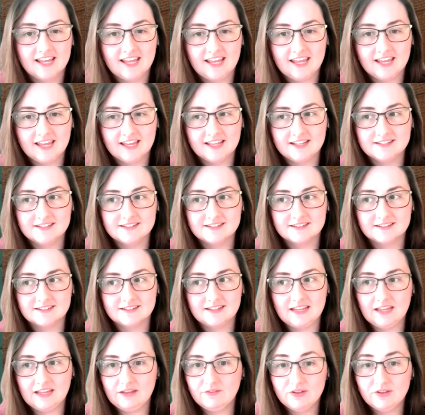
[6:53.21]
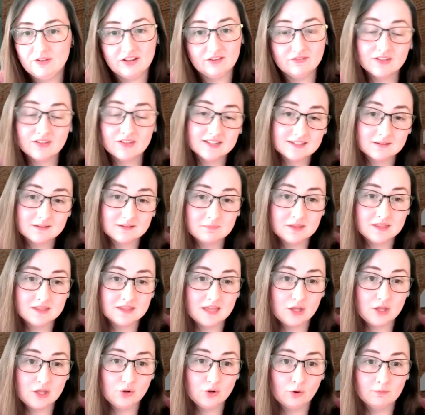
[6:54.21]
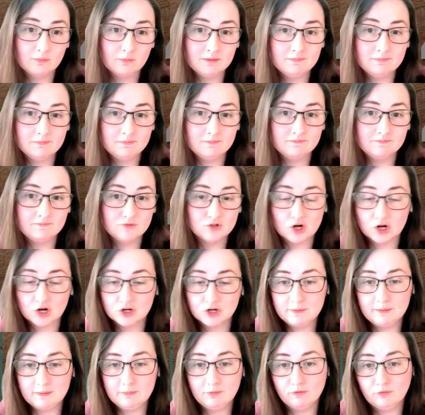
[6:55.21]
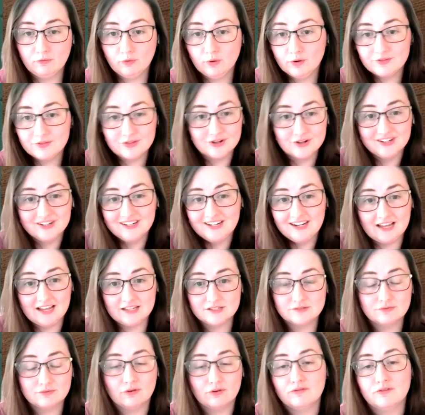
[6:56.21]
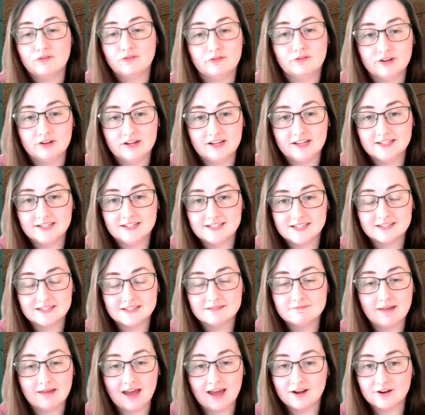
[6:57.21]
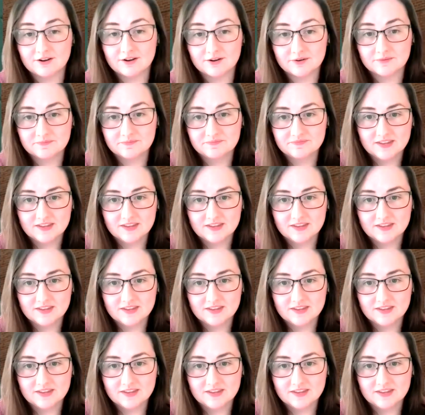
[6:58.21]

And even if that's something that you normally charge people for, they're going to ask for free. It doesn't matter.